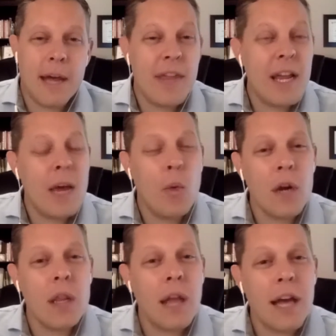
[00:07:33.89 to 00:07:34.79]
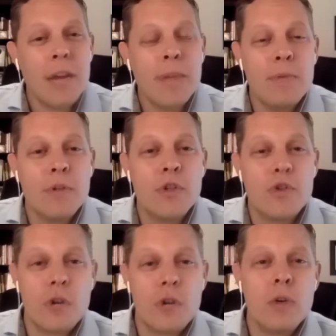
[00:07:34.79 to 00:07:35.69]
I think where a lot of people
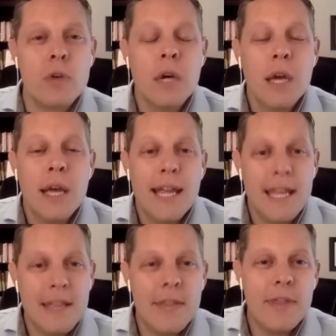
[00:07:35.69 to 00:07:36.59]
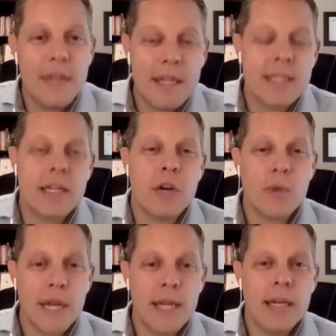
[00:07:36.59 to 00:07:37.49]
struggle in this
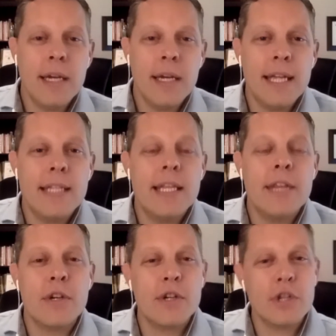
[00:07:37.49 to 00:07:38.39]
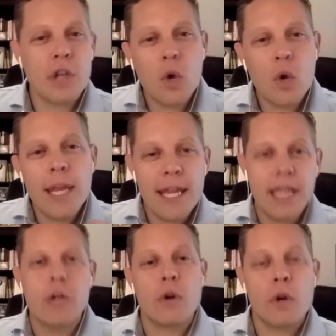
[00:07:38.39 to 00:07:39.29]
arena is that they're so
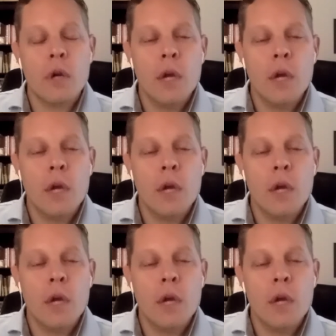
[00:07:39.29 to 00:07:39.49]
eager